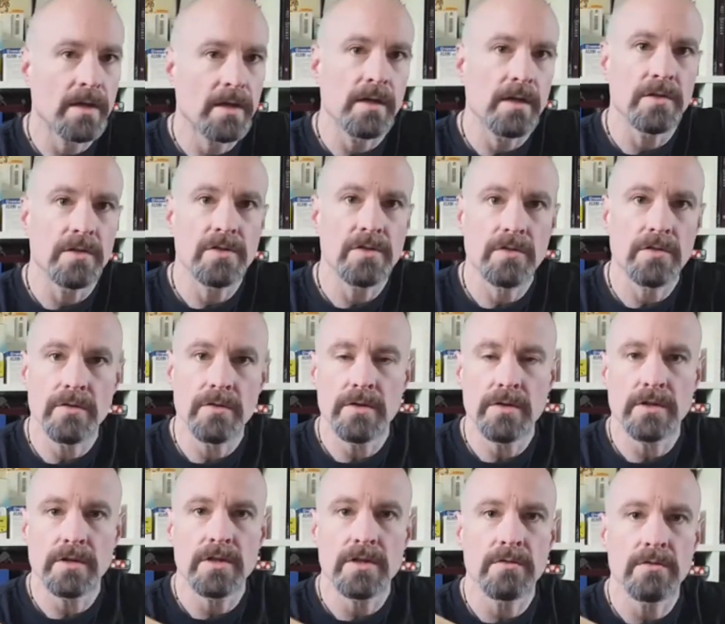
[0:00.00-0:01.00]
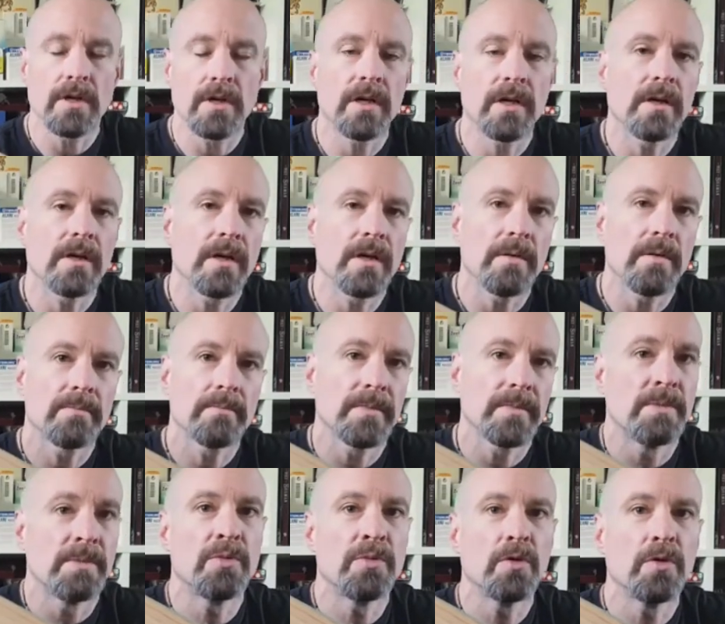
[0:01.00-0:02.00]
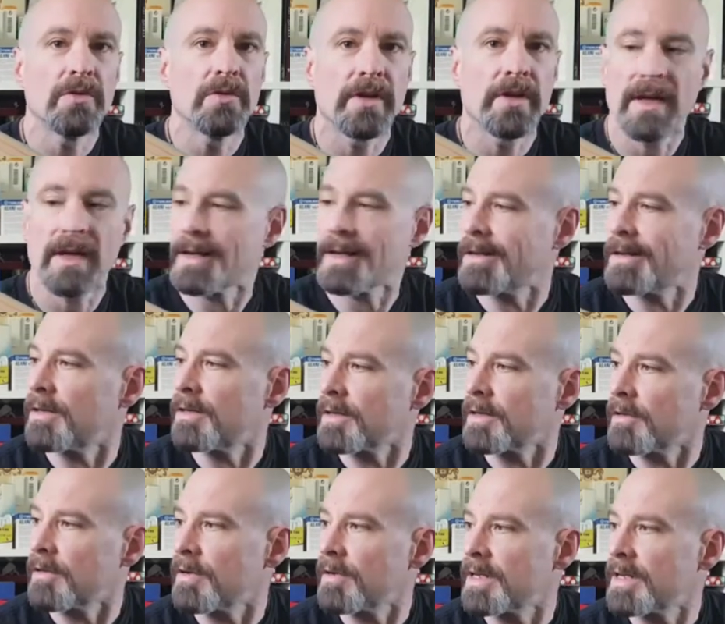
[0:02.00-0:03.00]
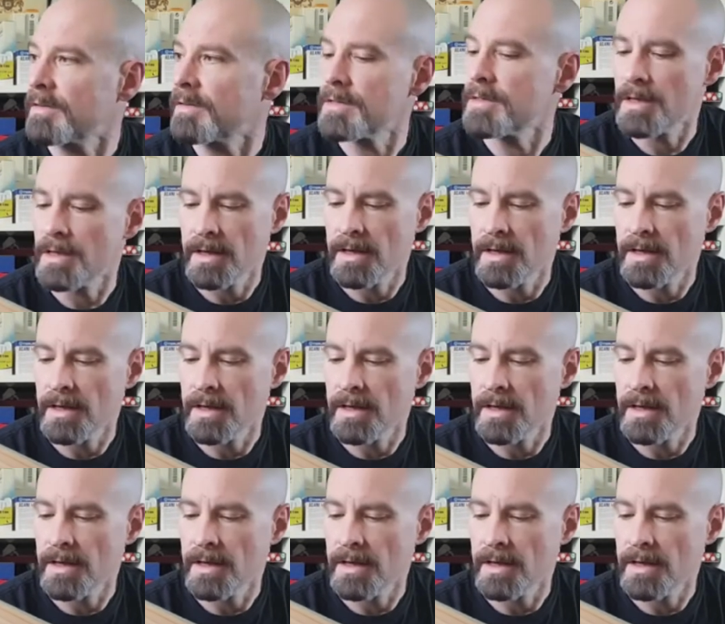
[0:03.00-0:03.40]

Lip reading: and screwed onto a board that I had lying around.